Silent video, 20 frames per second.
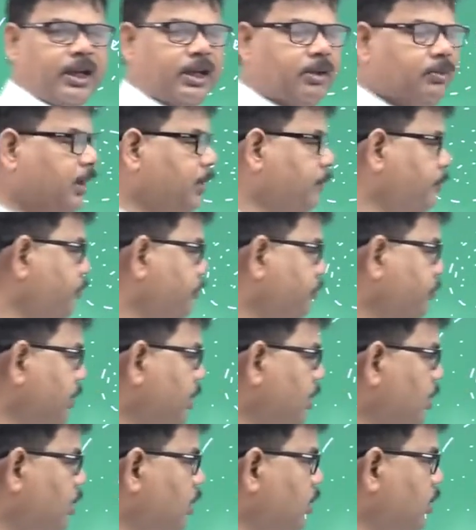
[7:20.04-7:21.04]
well?
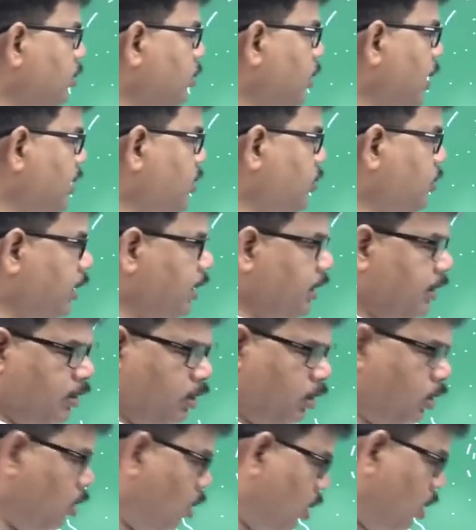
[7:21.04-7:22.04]
So actually,
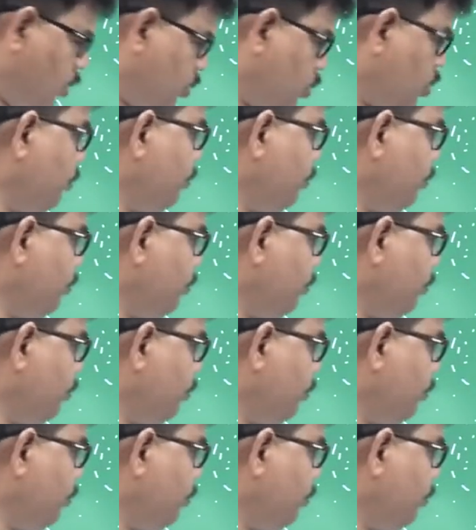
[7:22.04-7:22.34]
loss of